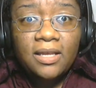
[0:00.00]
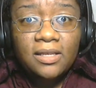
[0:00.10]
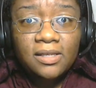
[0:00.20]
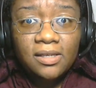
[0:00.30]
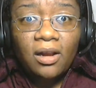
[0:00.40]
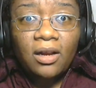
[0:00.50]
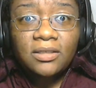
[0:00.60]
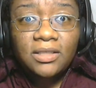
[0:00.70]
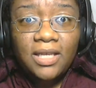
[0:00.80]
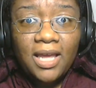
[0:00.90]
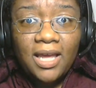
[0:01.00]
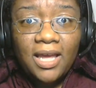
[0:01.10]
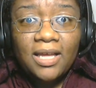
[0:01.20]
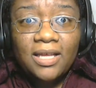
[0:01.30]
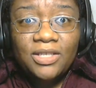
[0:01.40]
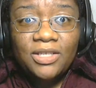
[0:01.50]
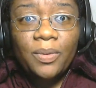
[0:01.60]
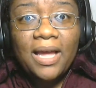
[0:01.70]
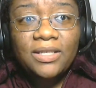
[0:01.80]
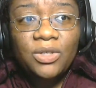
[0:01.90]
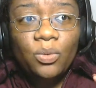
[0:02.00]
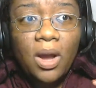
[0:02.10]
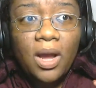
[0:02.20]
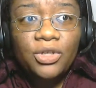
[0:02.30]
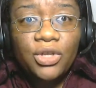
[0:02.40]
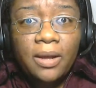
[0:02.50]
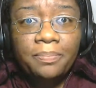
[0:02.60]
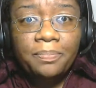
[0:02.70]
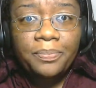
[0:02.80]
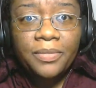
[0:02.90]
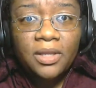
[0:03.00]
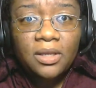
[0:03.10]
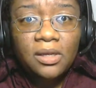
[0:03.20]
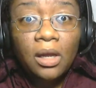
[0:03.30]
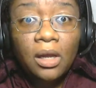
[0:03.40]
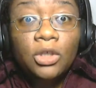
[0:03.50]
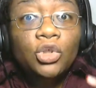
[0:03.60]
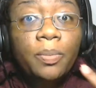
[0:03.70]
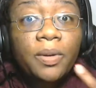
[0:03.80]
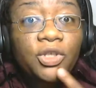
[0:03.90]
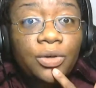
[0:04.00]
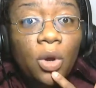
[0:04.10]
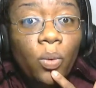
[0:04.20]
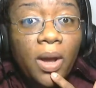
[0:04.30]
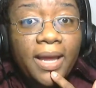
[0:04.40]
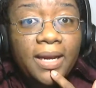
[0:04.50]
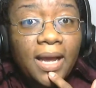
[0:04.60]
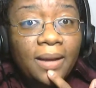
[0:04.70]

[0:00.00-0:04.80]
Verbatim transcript: Ah, I know. Yeah. So we got to watch um Oh, but you know what?